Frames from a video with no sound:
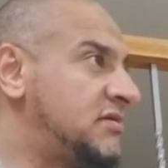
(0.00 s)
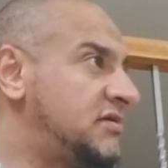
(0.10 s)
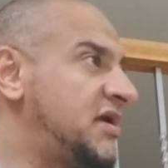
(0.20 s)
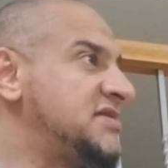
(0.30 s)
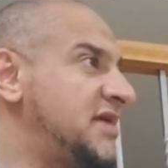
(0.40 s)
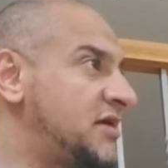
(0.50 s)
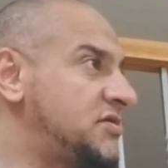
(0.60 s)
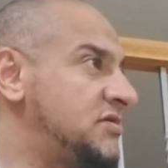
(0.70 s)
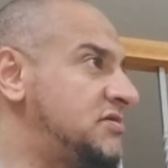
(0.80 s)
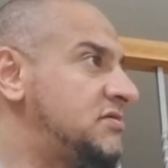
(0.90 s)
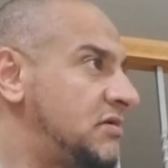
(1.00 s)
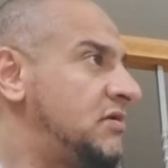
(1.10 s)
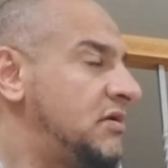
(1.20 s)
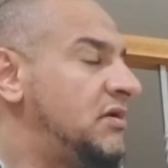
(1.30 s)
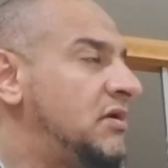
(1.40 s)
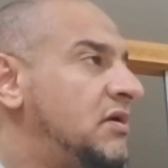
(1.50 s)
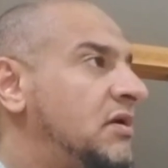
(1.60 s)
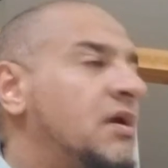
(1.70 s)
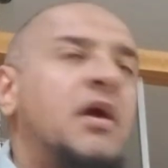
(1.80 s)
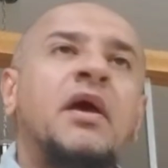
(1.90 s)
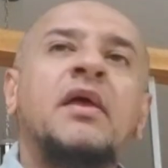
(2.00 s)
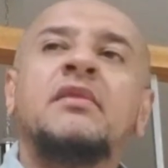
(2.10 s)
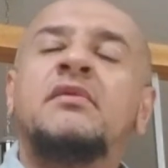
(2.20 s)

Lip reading: transactions, and